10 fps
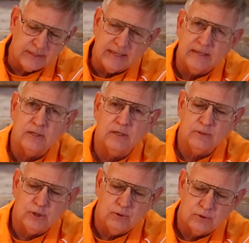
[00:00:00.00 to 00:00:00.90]
The
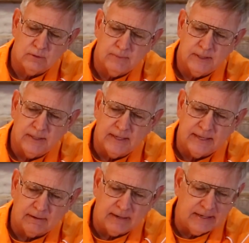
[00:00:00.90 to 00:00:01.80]
Indians used them,
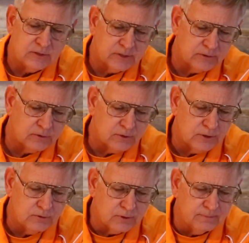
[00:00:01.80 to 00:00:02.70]
and our ancestors
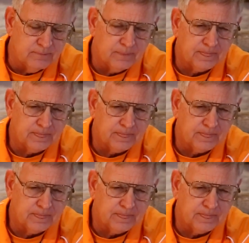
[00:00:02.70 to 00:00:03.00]
used them.